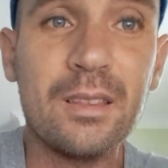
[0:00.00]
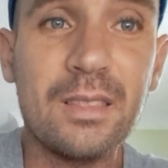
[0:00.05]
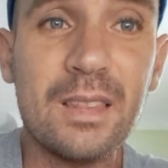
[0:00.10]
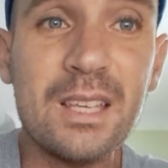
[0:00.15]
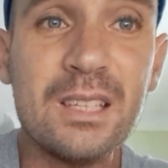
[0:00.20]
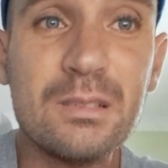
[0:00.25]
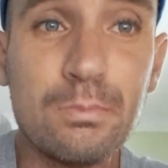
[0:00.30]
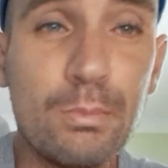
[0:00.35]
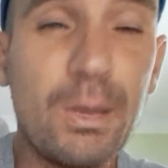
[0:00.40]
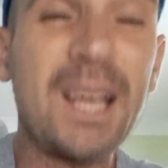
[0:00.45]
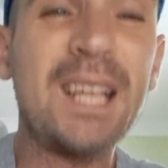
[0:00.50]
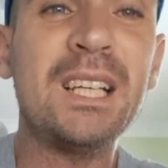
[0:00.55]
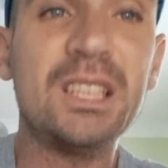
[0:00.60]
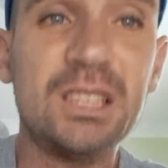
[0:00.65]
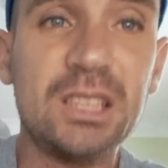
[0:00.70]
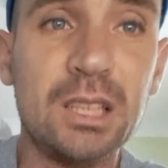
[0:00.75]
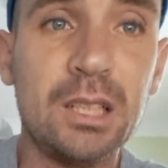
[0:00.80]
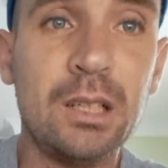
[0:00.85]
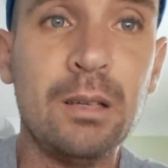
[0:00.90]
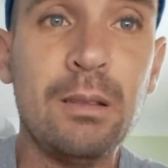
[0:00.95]
this
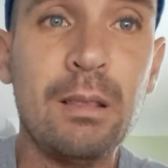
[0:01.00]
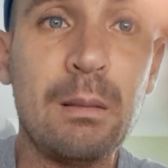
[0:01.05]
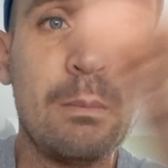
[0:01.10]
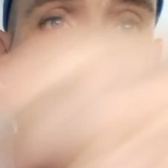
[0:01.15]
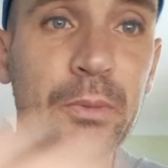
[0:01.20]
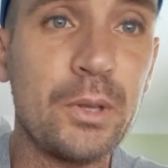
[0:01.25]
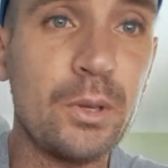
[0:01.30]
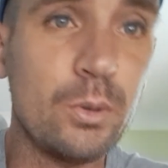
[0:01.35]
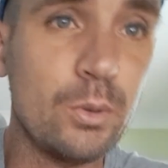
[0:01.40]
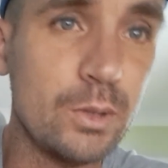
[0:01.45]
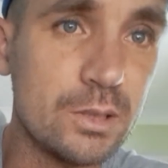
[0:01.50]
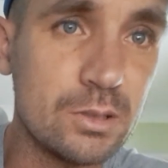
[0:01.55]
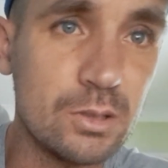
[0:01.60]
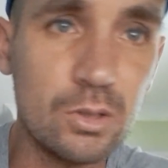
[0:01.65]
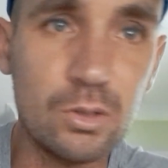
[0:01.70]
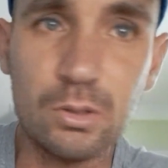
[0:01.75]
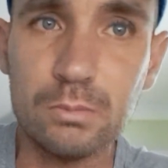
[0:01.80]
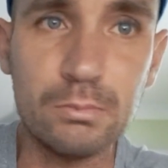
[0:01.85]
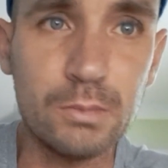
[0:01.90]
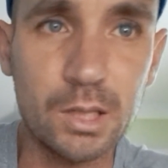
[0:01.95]
manager, who is
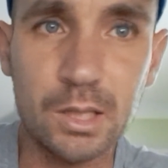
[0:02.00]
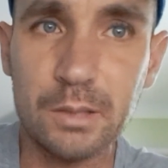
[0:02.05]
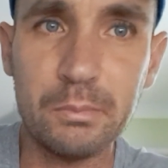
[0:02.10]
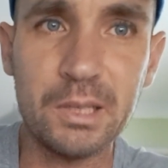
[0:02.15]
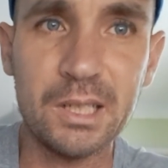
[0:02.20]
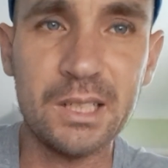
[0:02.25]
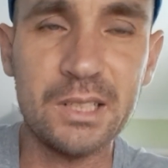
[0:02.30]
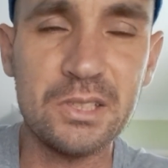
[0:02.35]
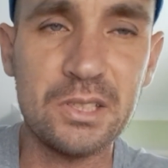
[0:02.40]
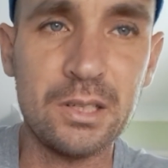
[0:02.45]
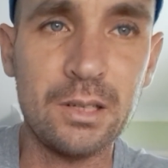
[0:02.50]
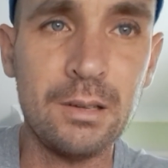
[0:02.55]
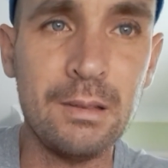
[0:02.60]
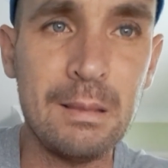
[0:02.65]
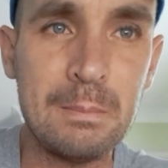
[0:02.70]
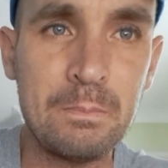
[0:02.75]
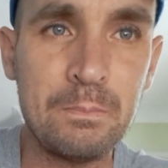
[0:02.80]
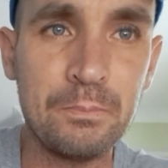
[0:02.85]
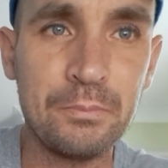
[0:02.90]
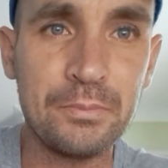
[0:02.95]
not my manager,
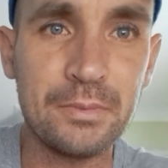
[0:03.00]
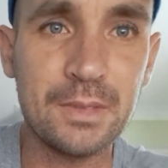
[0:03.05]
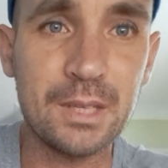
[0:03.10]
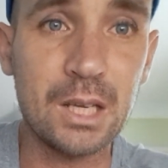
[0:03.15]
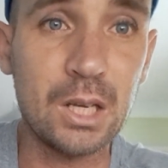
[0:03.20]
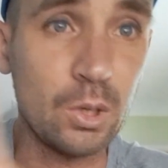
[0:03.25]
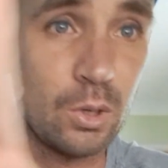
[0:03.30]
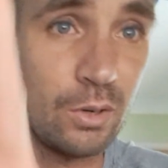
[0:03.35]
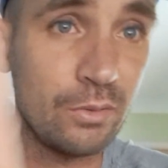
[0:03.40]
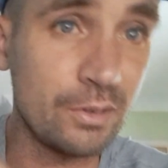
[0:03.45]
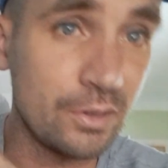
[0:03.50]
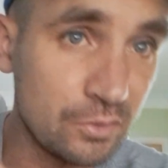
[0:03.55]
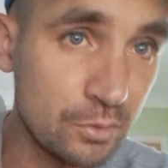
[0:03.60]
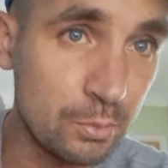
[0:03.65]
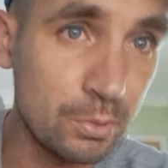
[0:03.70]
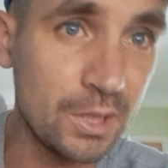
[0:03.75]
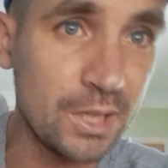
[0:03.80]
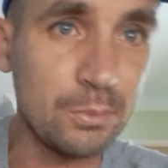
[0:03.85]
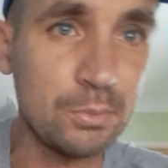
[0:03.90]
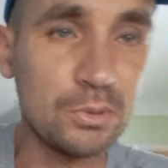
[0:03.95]
a lot of
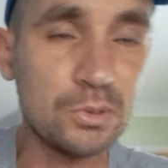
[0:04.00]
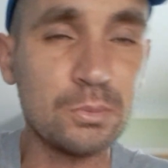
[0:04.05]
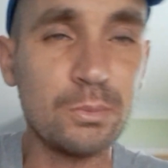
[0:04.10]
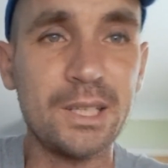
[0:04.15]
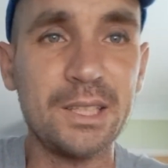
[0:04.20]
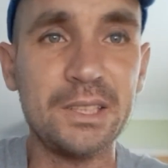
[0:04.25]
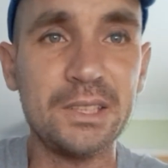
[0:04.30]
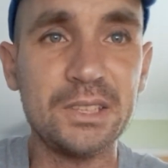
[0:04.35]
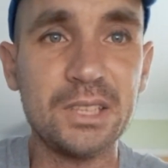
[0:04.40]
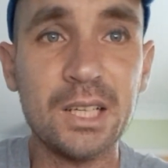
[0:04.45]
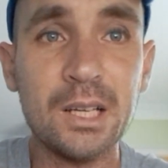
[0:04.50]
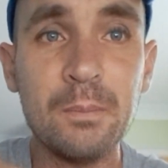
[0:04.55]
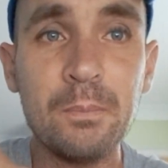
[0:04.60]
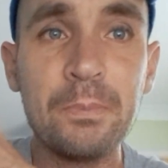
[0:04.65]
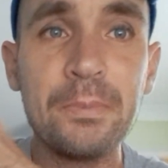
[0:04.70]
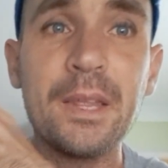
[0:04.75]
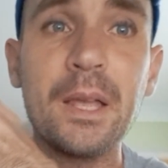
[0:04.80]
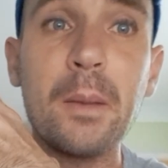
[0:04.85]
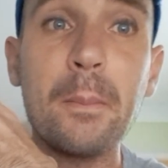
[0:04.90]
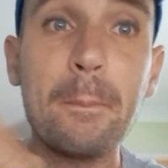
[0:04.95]
other people's manager,
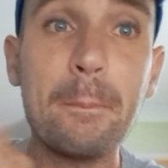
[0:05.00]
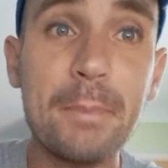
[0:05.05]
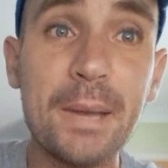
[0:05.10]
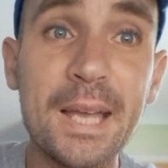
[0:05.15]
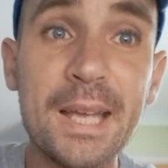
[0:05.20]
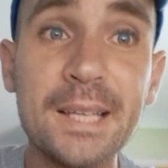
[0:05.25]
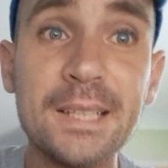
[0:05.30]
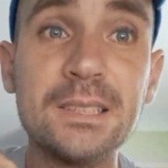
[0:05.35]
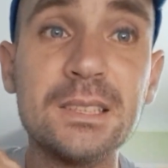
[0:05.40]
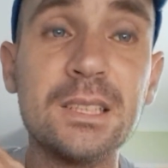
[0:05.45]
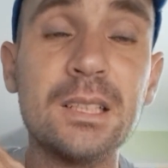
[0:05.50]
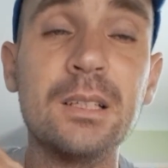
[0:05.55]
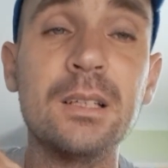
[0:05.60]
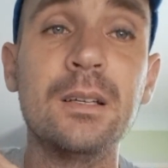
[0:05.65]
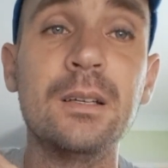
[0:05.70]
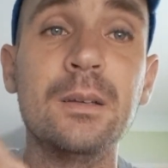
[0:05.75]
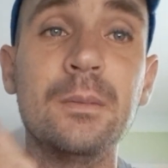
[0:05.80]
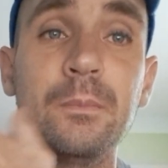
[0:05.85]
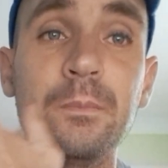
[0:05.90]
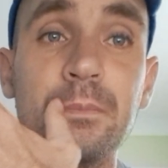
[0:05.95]
begged
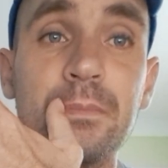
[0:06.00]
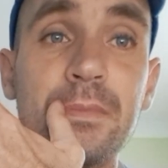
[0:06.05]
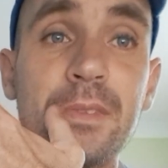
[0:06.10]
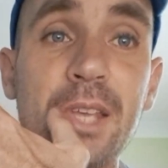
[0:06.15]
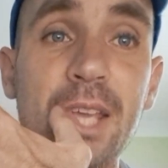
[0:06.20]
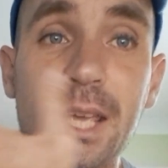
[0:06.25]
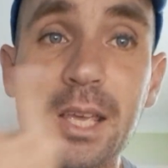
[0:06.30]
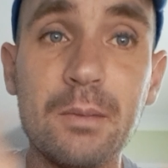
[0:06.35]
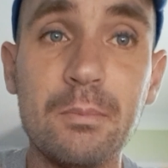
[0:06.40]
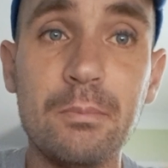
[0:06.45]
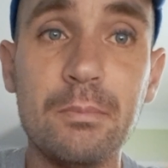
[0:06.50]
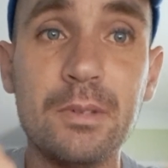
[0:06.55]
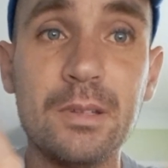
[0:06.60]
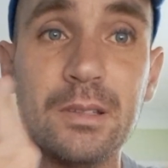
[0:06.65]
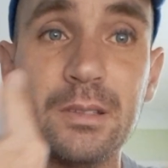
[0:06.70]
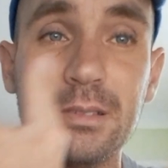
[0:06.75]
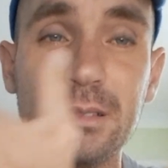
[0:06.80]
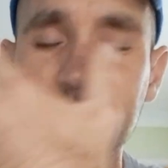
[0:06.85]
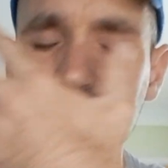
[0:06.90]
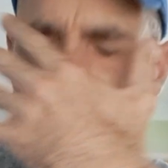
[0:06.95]
him
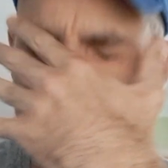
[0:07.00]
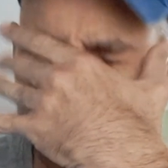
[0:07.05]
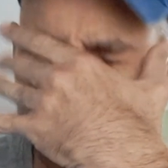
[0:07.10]
to